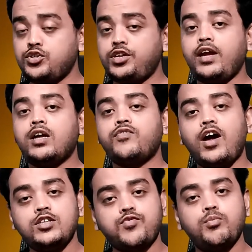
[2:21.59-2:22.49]
take
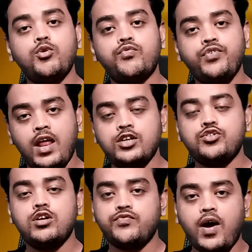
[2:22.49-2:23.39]
advice from your
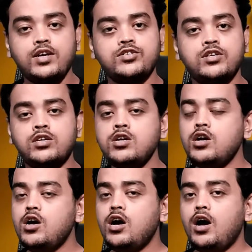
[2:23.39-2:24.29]
financial advisor.
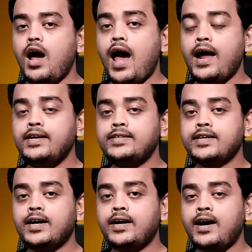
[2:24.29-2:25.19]
And
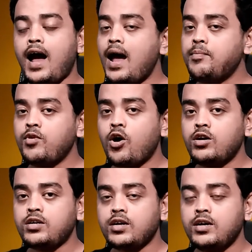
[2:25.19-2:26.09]
I'm not